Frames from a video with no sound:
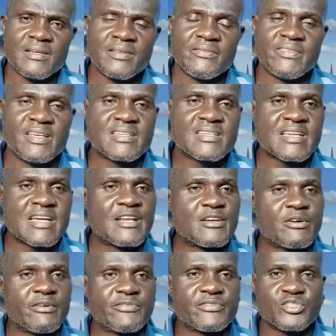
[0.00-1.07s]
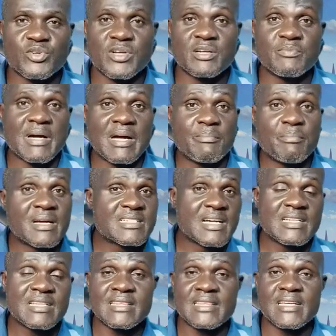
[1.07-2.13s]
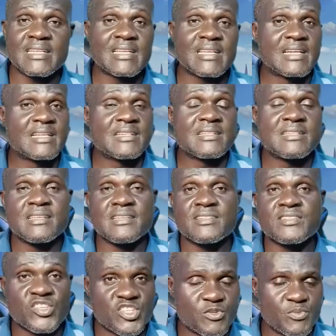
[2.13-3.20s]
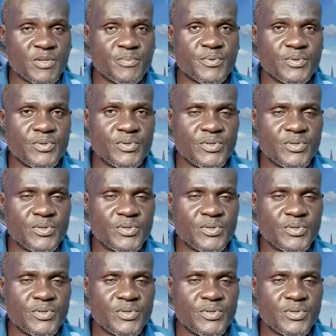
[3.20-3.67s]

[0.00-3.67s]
this kind of trade by barter thing that they teach people,